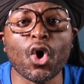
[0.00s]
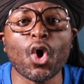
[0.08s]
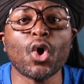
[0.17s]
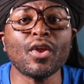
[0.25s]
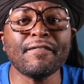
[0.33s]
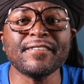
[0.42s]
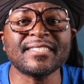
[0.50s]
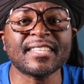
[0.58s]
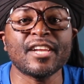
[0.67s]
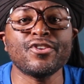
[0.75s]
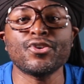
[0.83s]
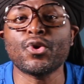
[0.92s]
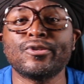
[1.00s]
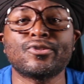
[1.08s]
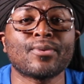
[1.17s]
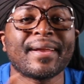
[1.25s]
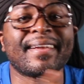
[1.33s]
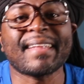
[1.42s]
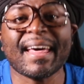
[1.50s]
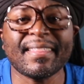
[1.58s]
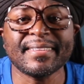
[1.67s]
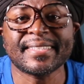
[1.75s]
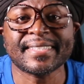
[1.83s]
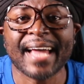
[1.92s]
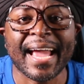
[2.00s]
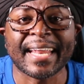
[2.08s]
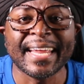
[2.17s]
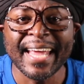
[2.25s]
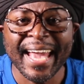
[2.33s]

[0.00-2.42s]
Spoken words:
all of a sudden you to another site